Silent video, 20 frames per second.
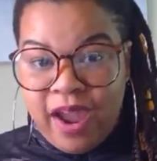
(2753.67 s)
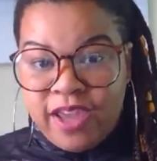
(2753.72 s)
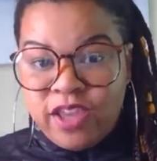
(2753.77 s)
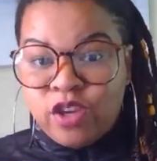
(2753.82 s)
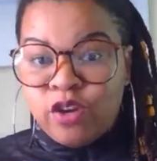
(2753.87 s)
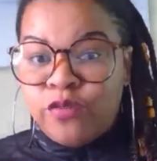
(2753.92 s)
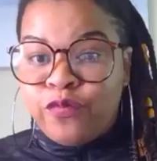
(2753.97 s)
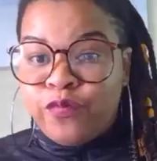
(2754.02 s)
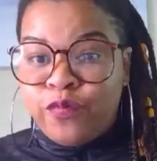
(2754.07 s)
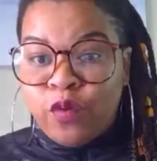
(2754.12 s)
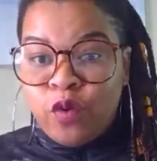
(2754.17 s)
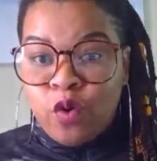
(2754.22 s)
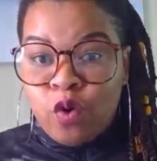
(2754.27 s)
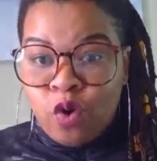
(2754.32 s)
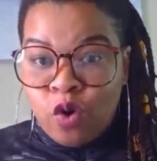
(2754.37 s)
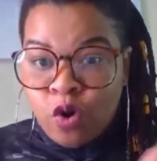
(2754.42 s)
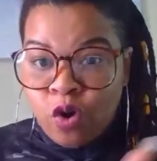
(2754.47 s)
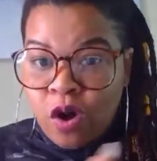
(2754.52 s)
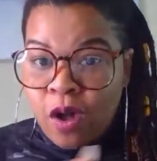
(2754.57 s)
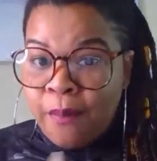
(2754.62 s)
Your
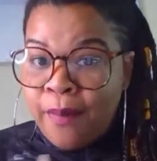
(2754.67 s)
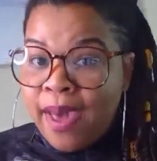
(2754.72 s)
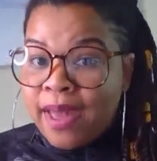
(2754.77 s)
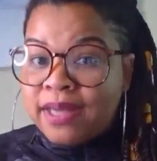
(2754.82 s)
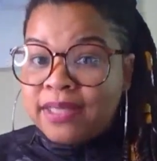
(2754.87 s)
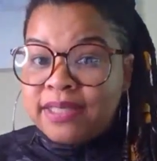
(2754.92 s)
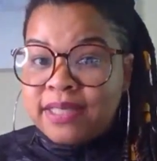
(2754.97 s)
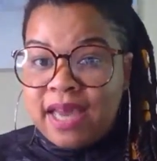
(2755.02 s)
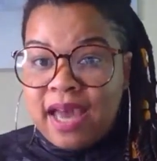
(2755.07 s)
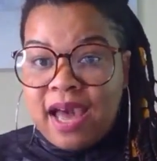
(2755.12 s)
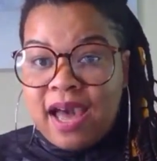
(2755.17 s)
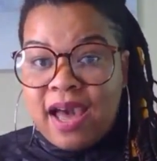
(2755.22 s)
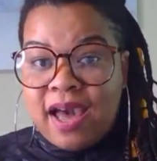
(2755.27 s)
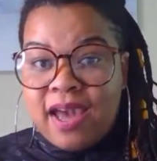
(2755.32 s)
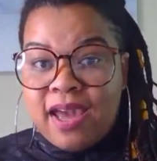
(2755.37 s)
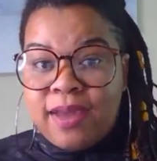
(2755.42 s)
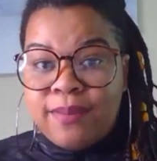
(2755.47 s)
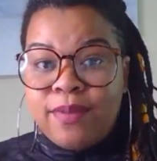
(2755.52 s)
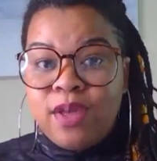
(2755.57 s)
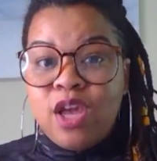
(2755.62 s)
full amount of
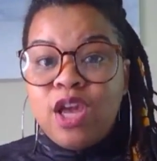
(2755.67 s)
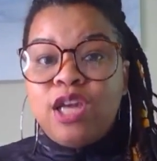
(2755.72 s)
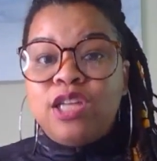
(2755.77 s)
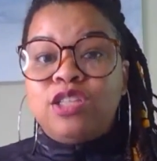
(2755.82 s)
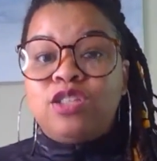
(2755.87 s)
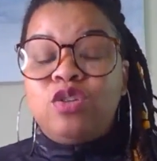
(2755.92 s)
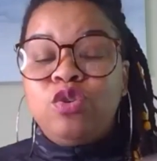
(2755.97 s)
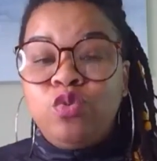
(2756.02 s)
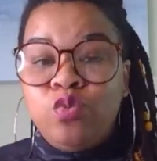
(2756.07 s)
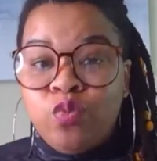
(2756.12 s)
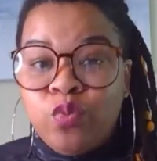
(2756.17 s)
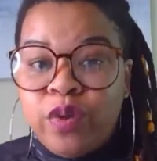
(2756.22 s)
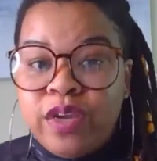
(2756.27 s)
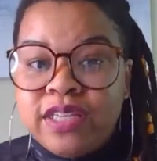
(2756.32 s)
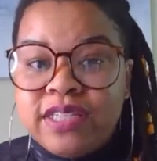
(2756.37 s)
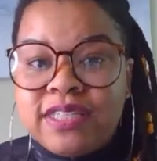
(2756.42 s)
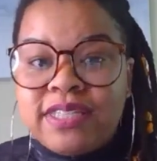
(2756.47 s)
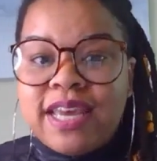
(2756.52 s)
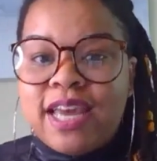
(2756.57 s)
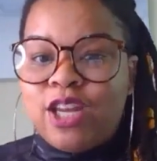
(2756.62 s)
time to
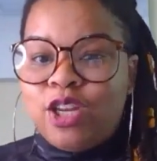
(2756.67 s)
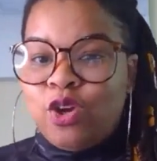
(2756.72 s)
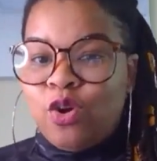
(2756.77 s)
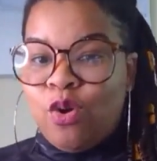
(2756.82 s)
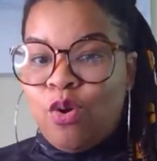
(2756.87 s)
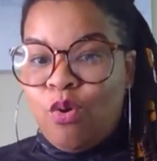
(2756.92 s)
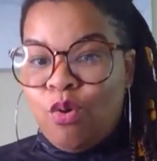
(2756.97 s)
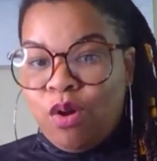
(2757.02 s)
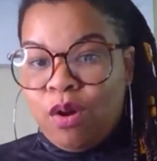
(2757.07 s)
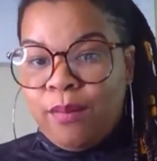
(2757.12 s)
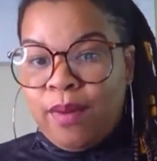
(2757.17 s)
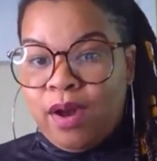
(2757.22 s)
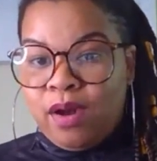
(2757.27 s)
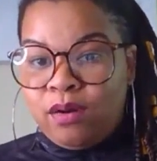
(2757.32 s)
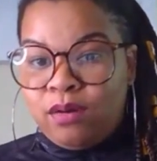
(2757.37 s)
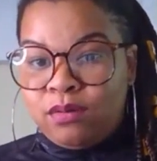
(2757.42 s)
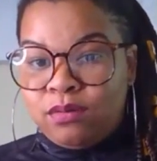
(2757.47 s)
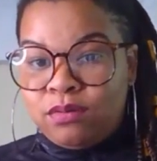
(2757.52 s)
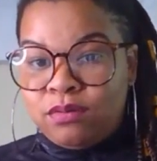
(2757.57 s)
reset your hormones.